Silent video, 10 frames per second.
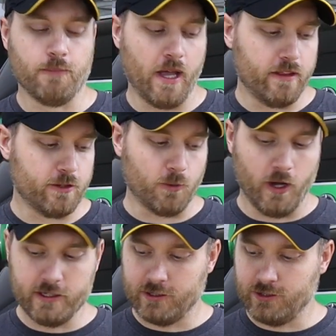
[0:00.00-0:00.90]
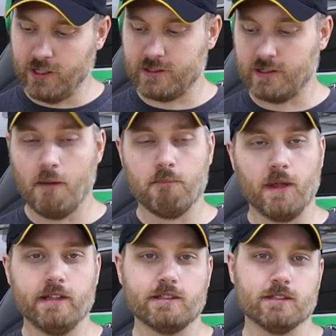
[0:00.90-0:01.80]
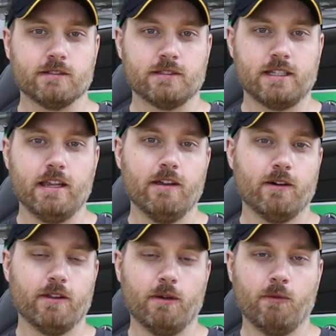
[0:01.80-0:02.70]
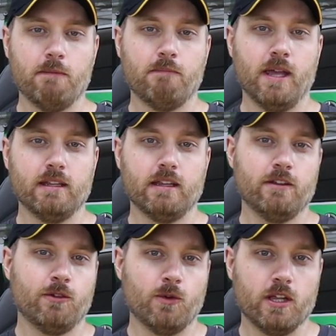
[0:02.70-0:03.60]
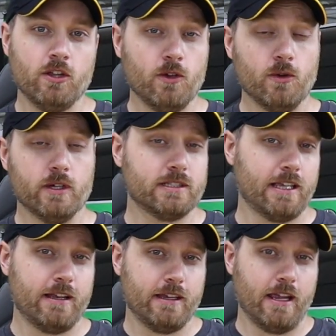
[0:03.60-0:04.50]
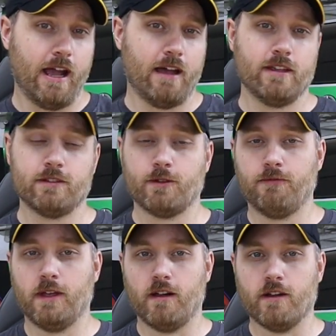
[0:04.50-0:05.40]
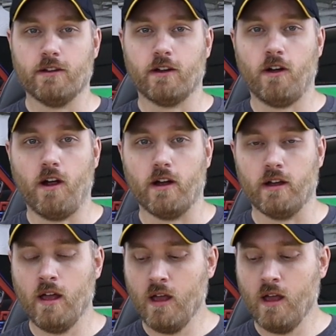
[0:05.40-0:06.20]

Now this wasn't just some piece of steel that we bent into a U and said, yeah, this will fit on your cart.